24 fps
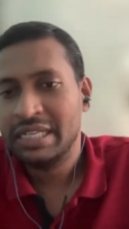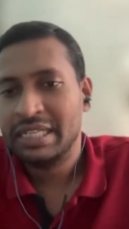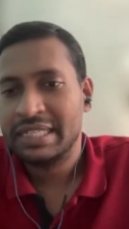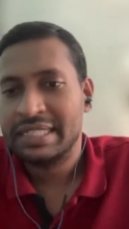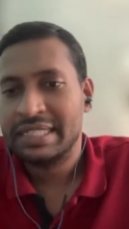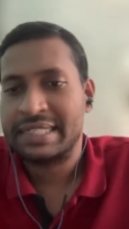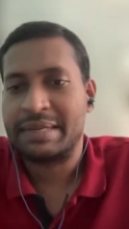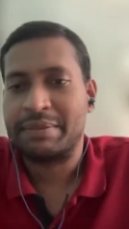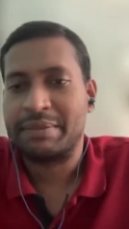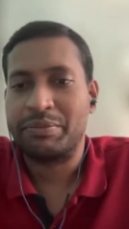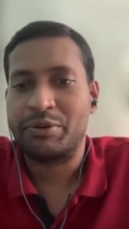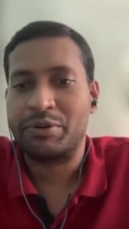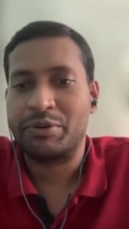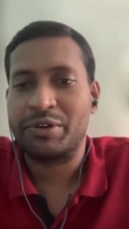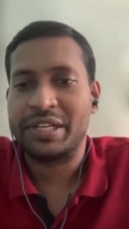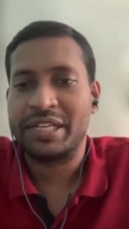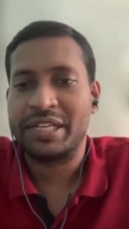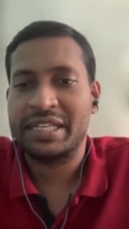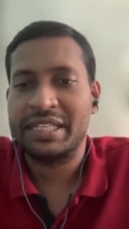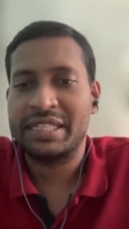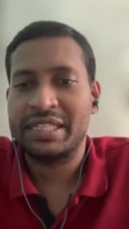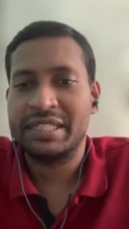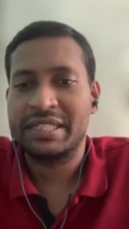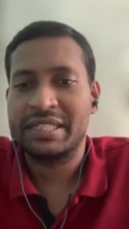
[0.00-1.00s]
some
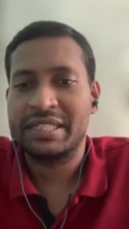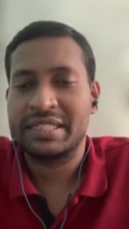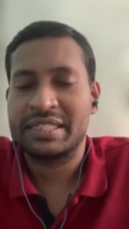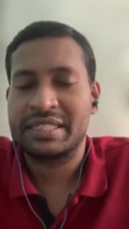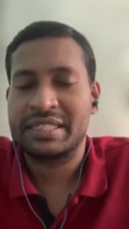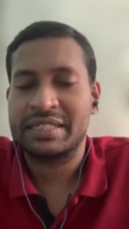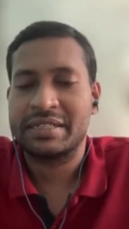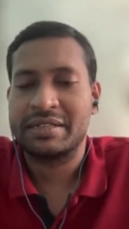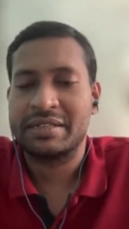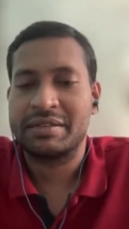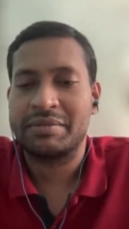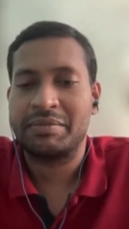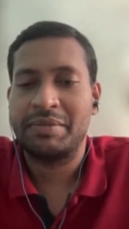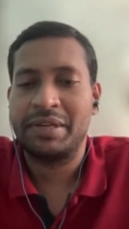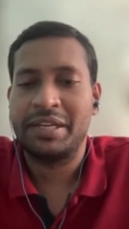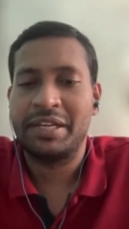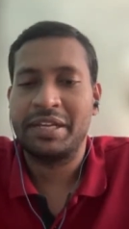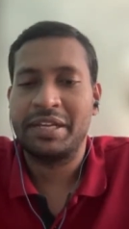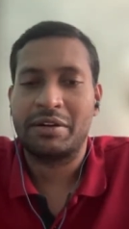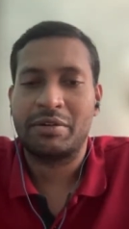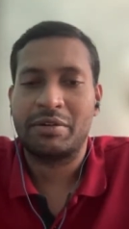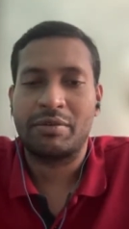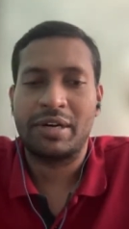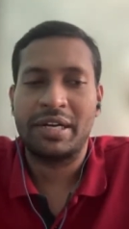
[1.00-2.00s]
proteins may
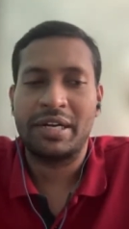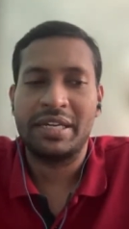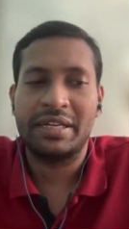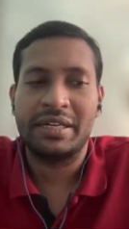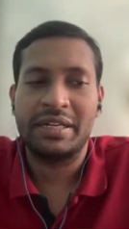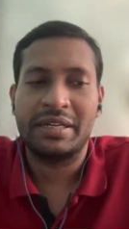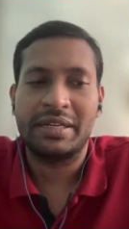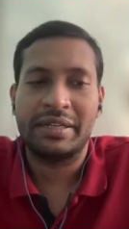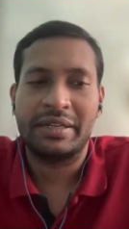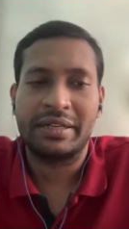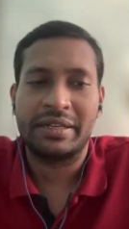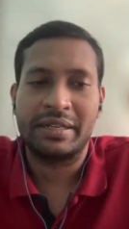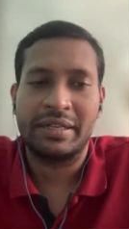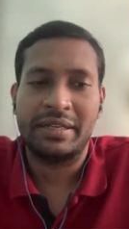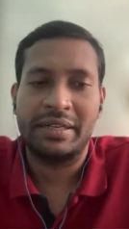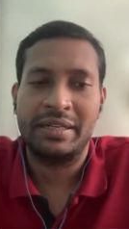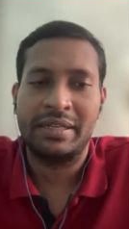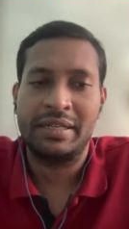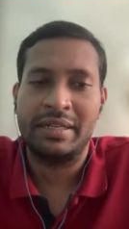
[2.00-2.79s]
require,